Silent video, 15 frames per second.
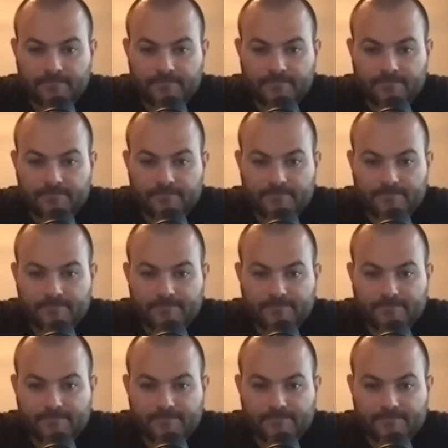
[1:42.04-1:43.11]

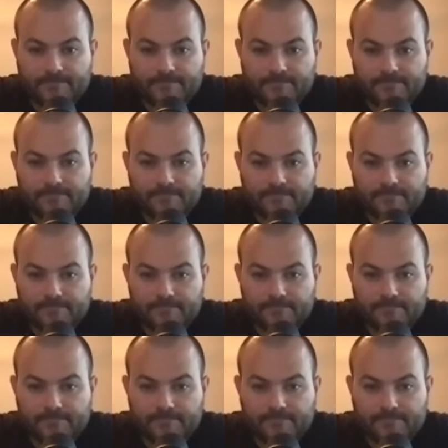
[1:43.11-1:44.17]

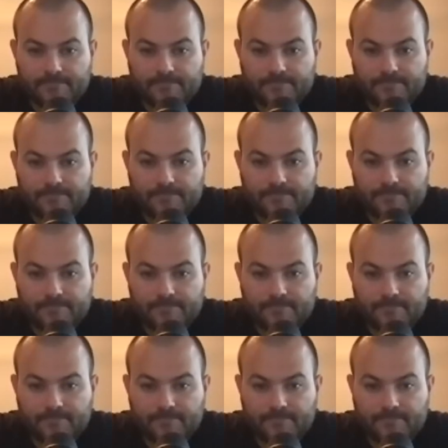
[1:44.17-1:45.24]
(not speaking)